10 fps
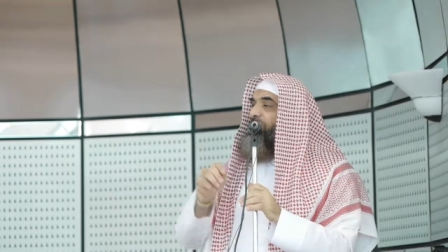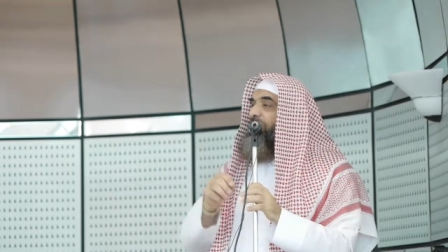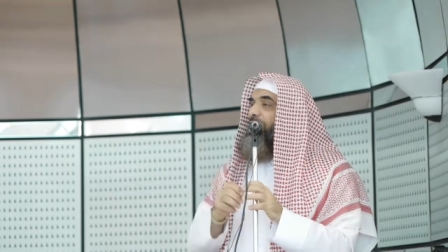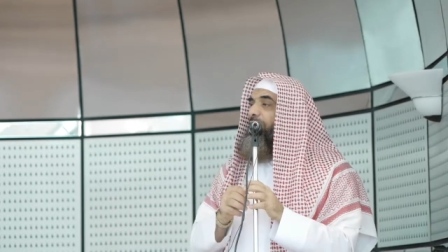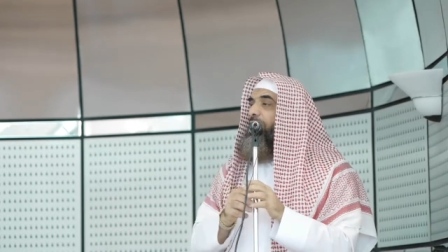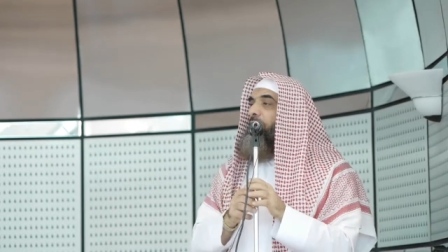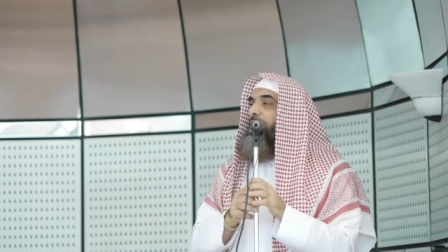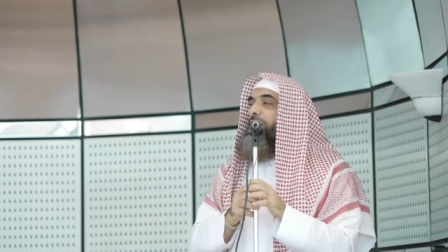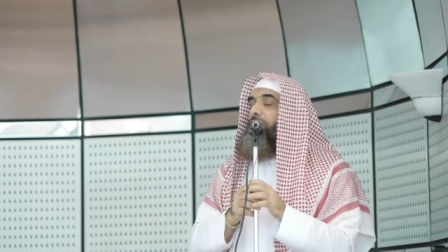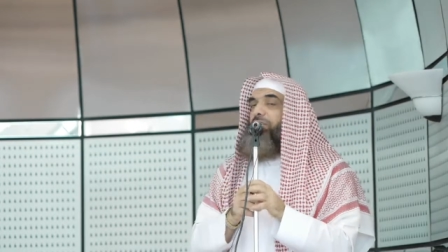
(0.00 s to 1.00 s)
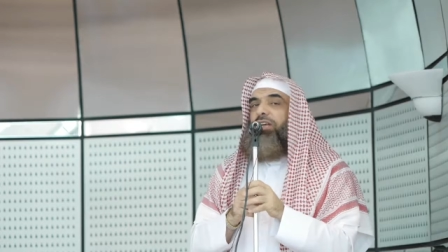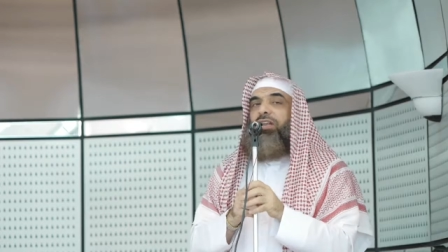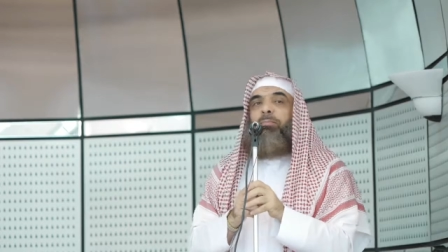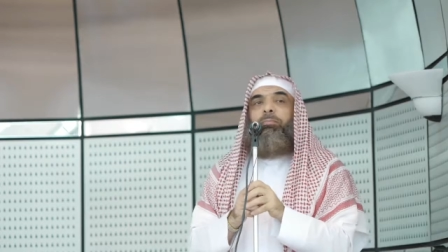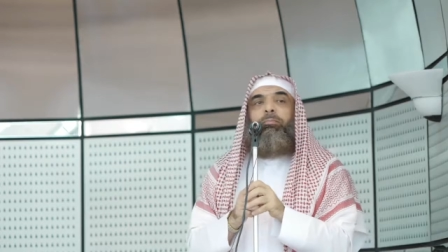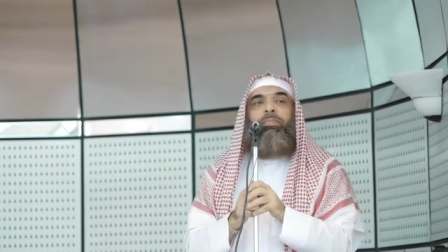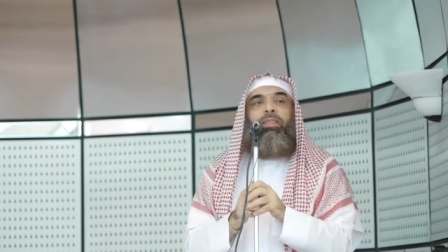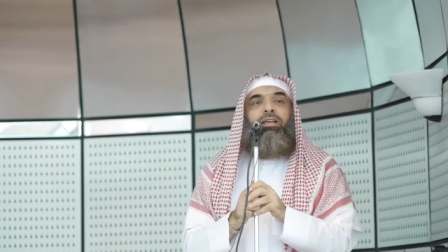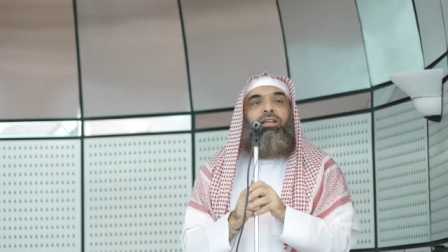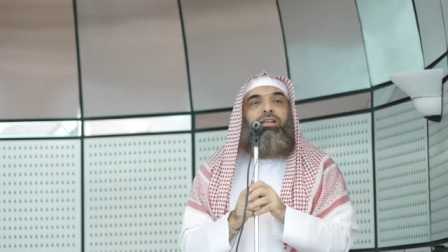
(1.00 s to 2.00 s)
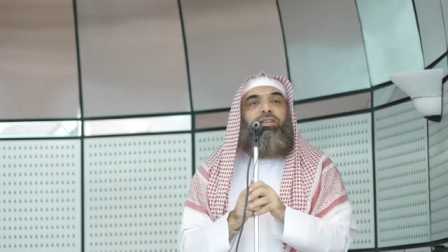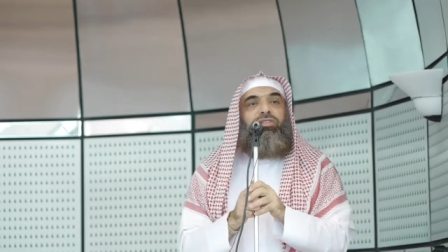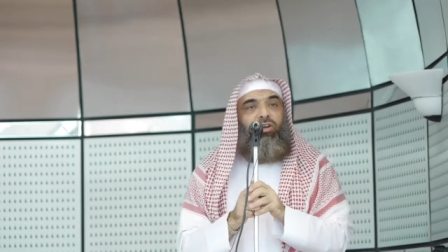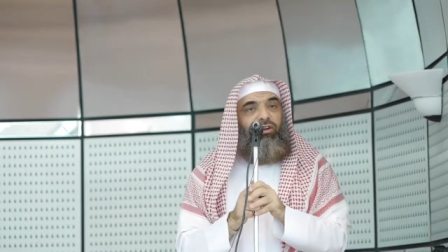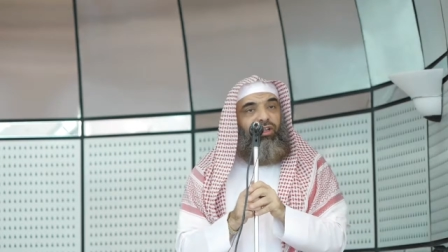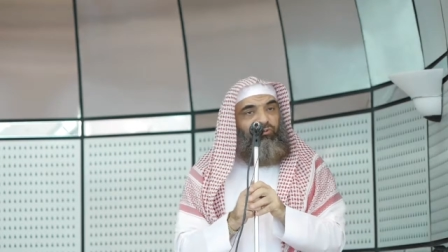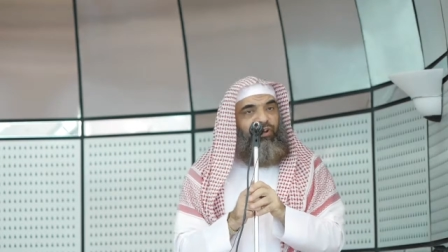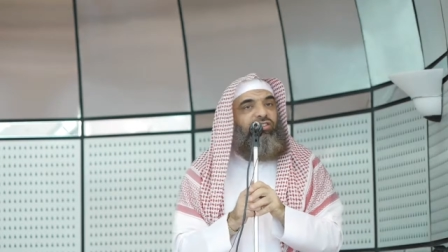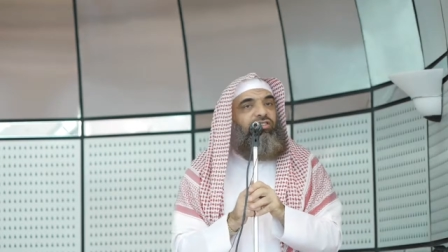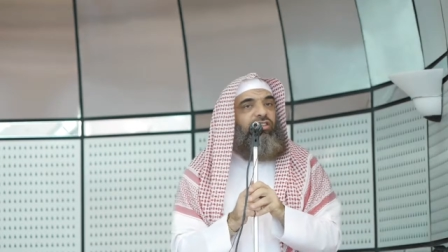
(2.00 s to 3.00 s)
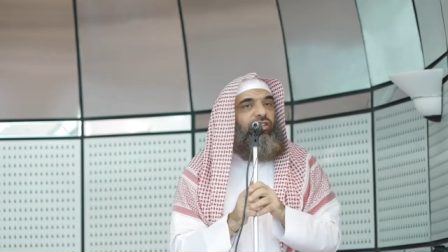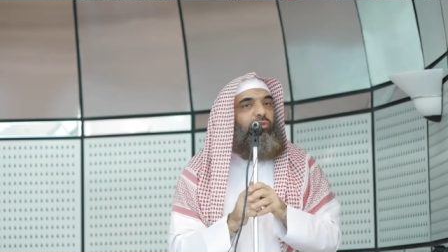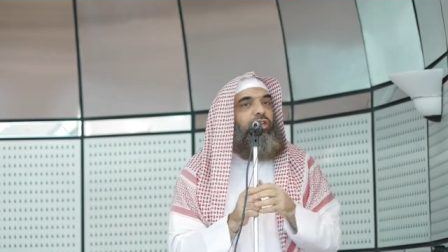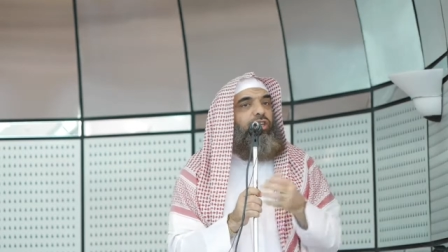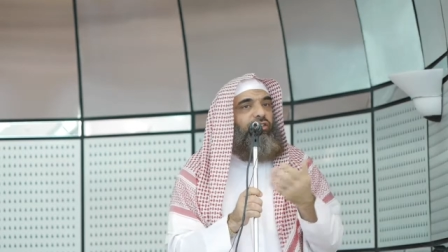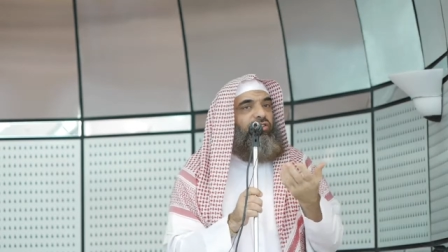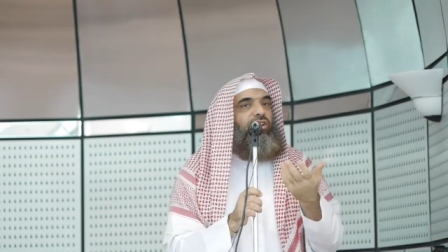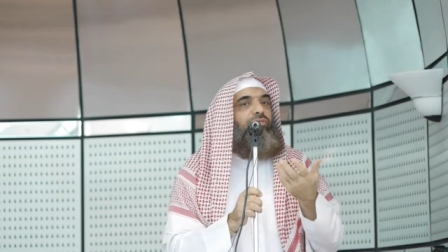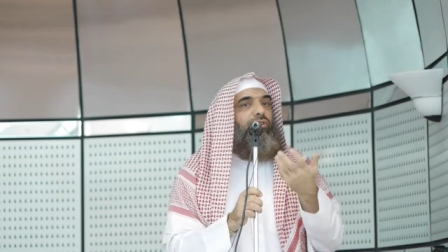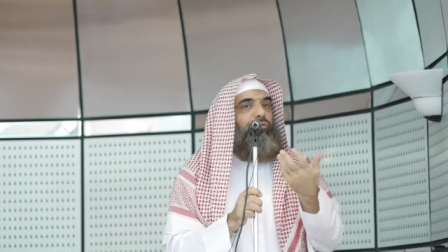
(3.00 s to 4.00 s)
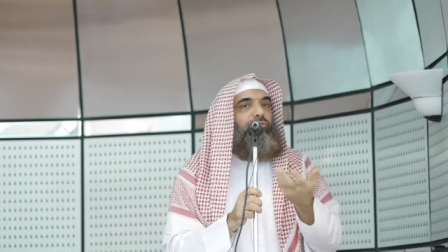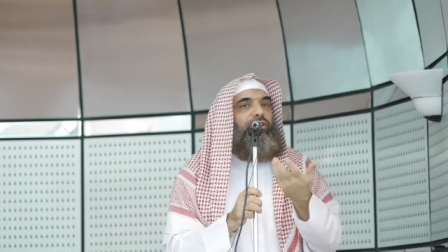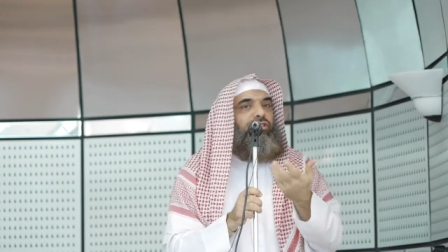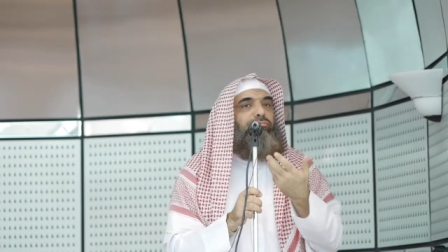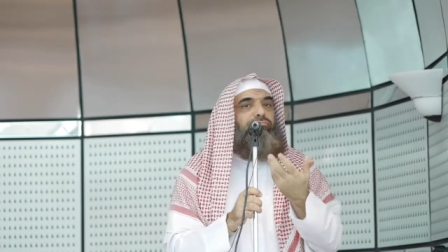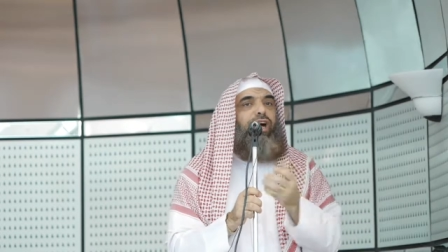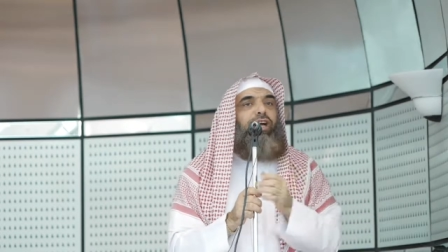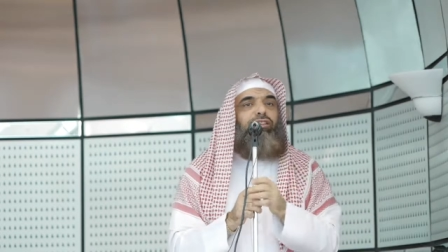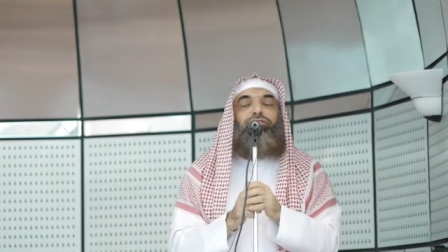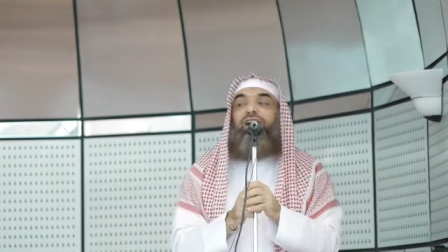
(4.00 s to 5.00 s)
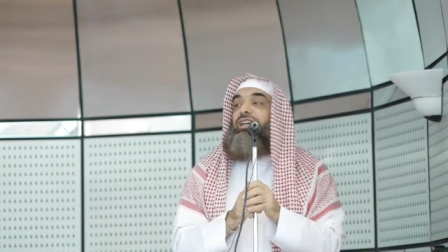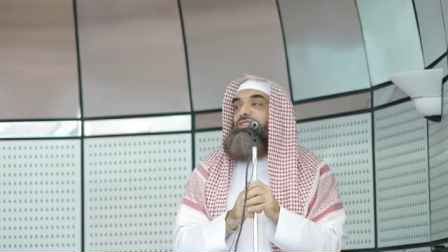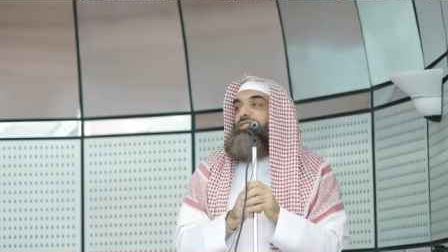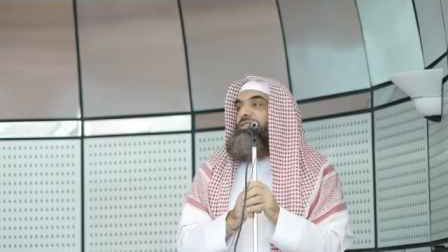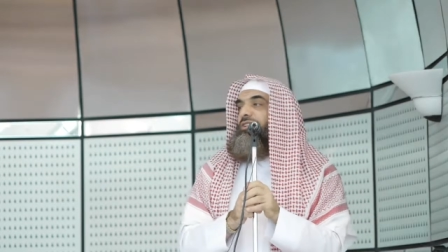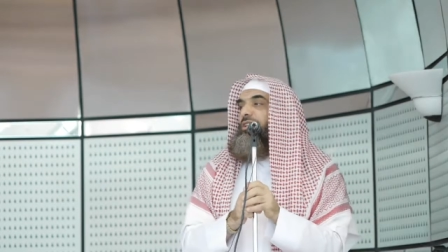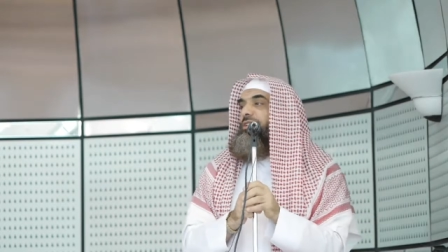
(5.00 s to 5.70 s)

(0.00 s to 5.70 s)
sallallahu alayhi wasallam started fasting it when he discovered the reason behind the fast.